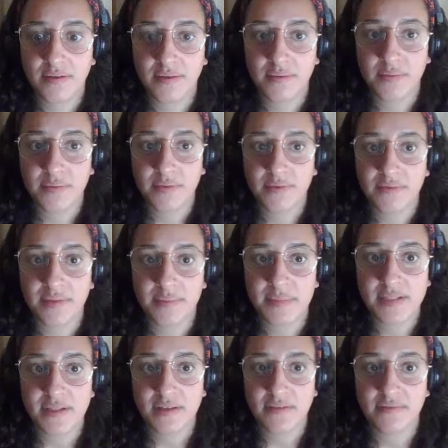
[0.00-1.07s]
one of them
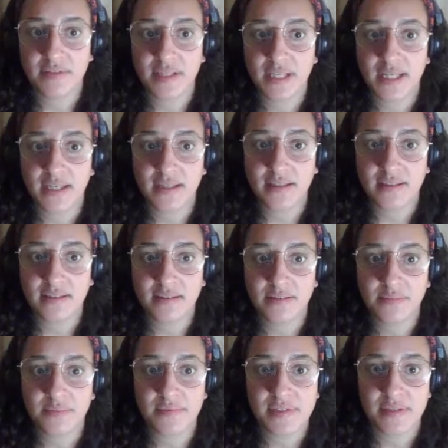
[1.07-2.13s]
is overlaying
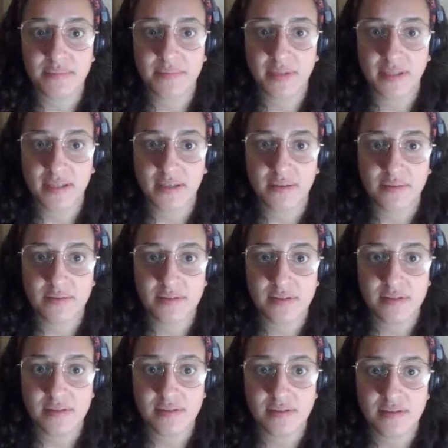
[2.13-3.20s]
with something else.